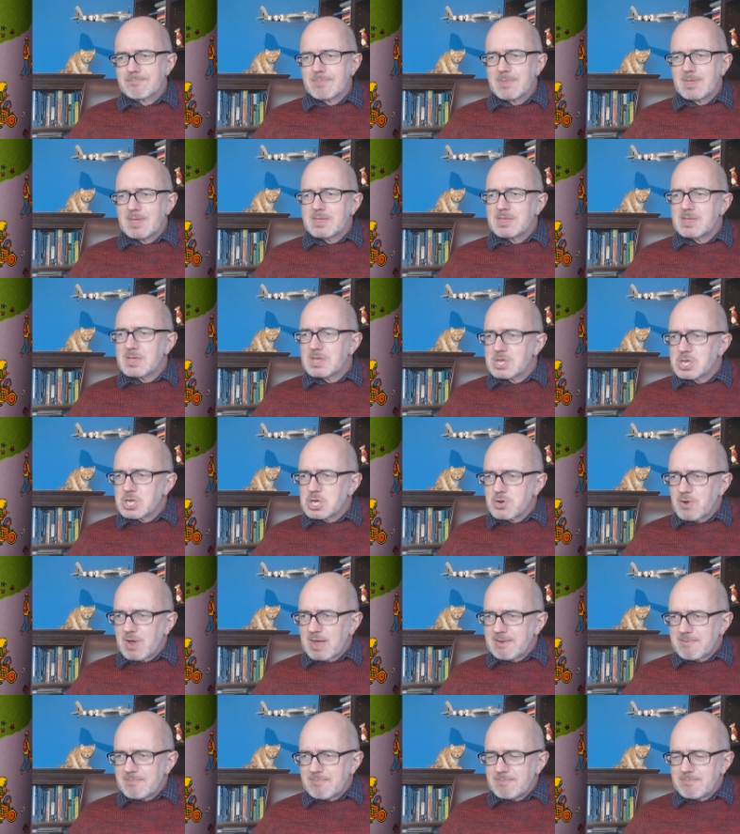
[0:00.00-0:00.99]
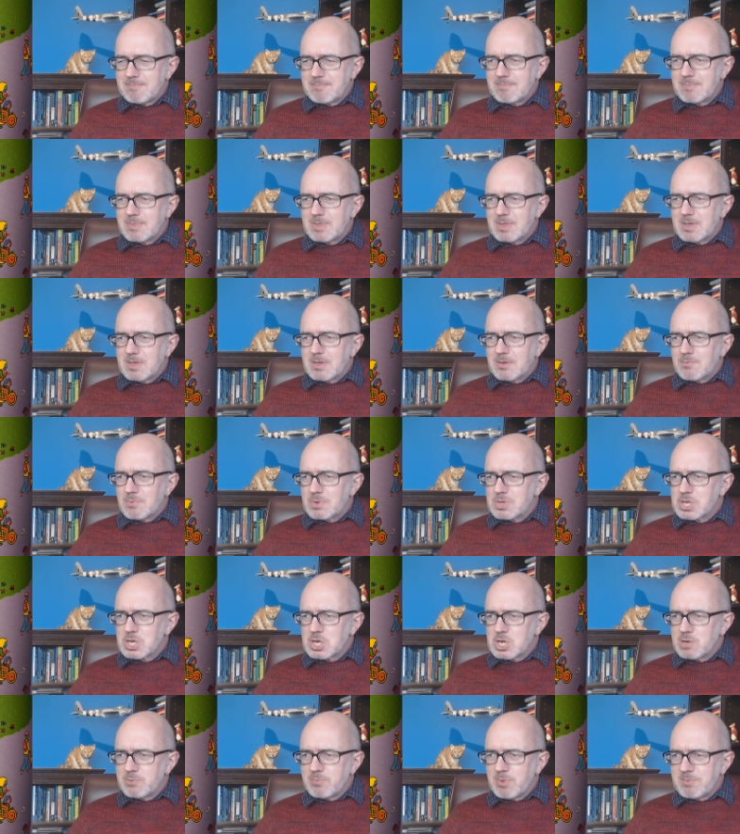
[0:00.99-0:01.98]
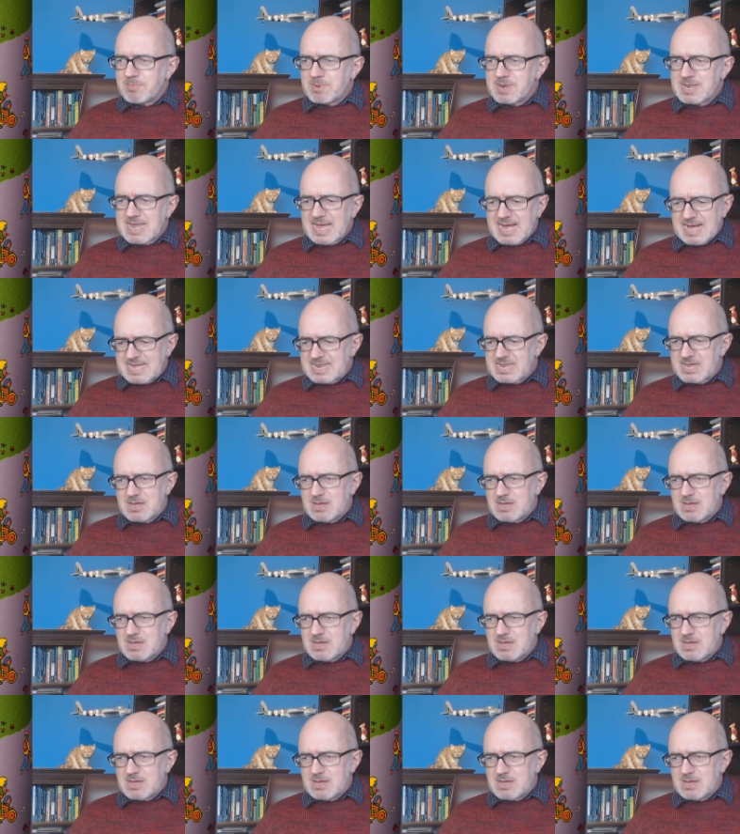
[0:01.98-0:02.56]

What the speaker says: Yes, Joanne? Was it your mum and dad?